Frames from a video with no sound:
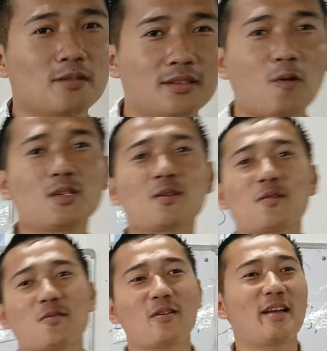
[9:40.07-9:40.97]
1,000
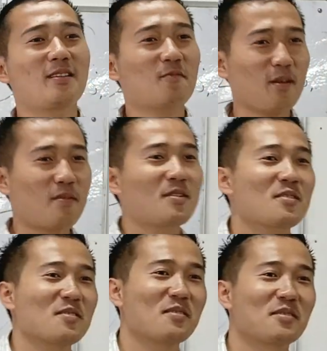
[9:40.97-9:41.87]
crore, I need
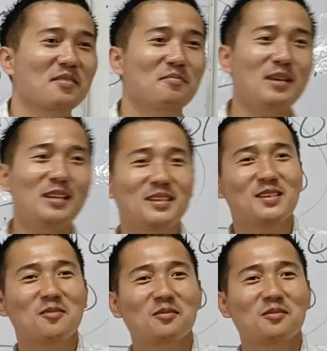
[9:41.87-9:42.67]
500 crore, billions,